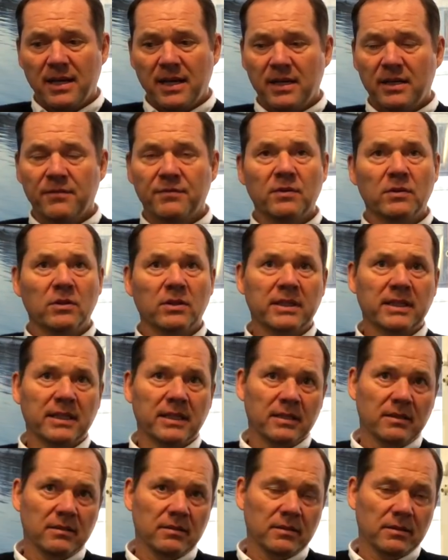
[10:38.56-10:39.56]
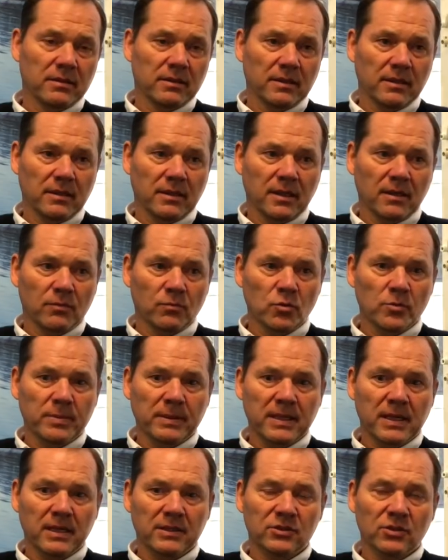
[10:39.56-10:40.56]
and if you look at
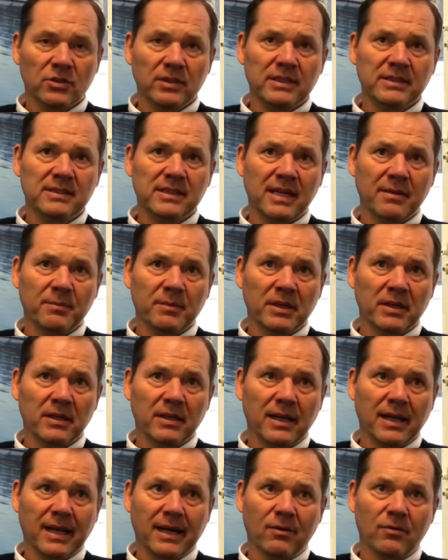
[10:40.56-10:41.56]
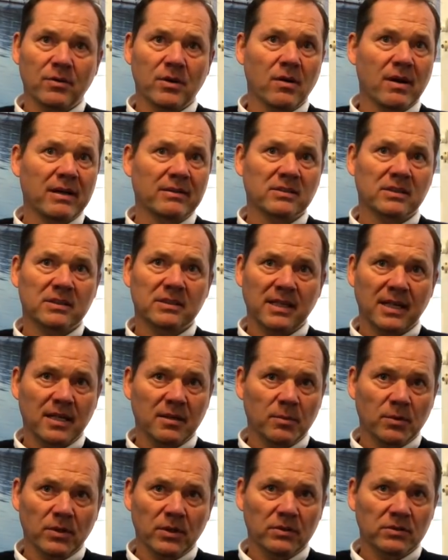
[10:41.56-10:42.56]
Rubicon's earnings statement, I don't know how
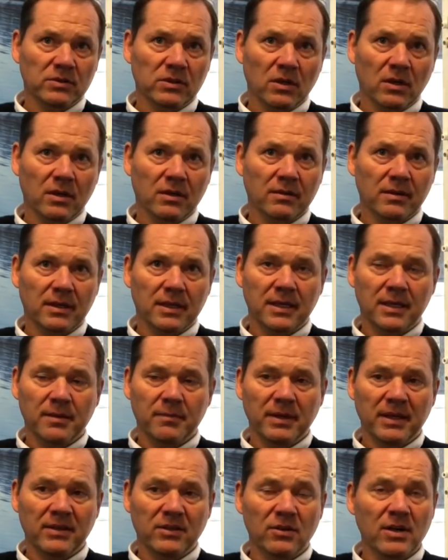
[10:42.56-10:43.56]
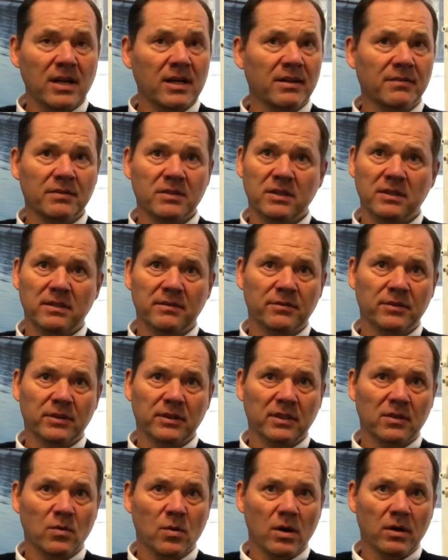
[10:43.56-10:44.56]
sustainable those are. And they're not even
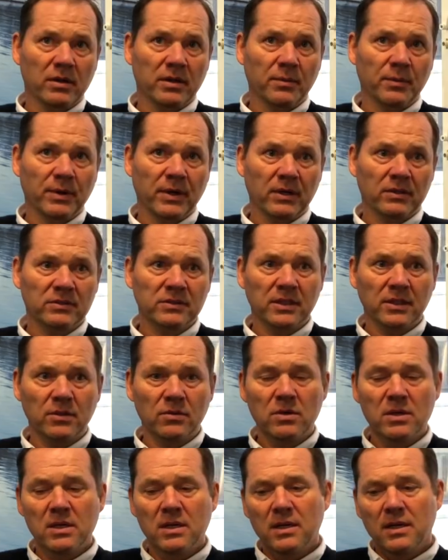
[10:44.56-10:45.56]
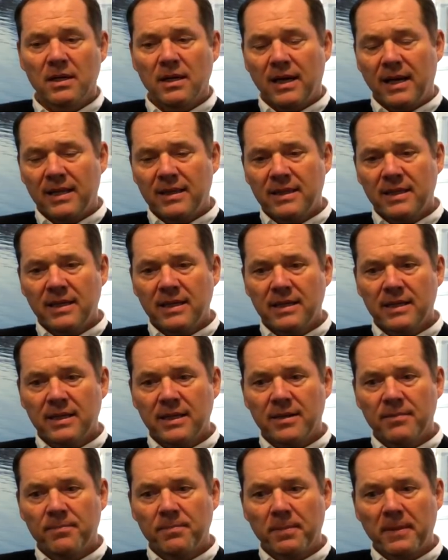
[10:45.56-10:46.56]
delivering the quality we are. So I think
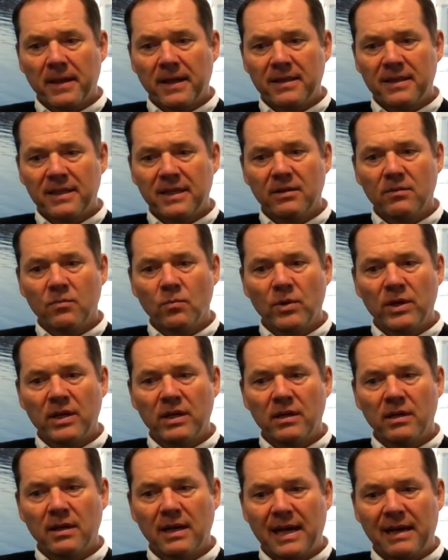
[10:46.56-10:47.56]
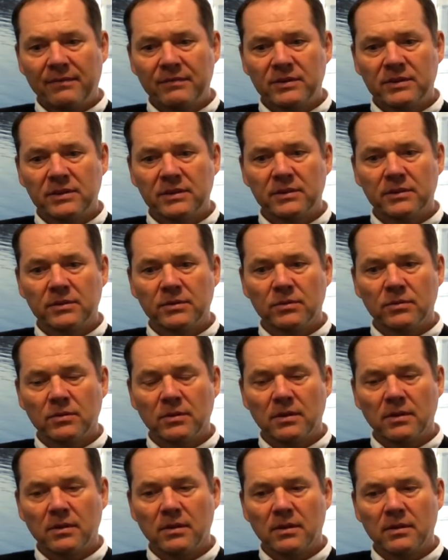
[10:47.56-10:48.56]
we have to
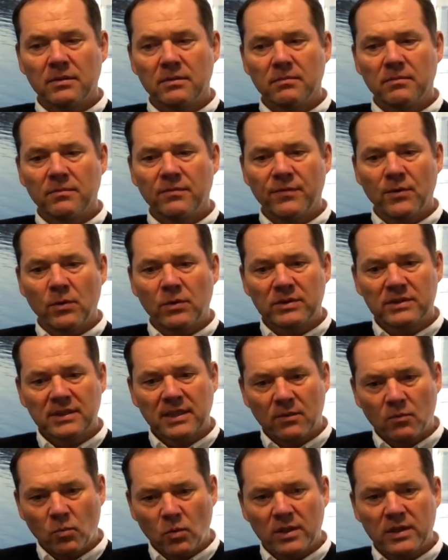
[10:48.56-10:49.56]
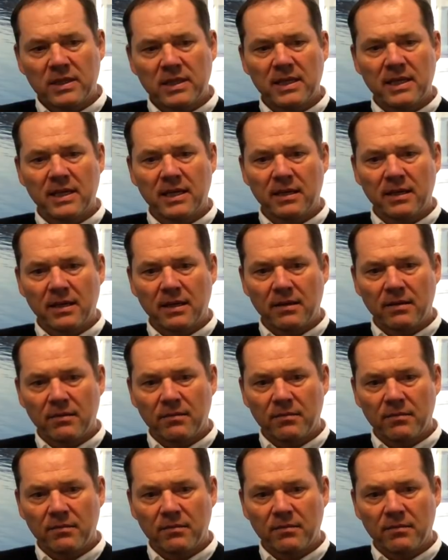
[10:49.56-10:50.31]
focus on one thing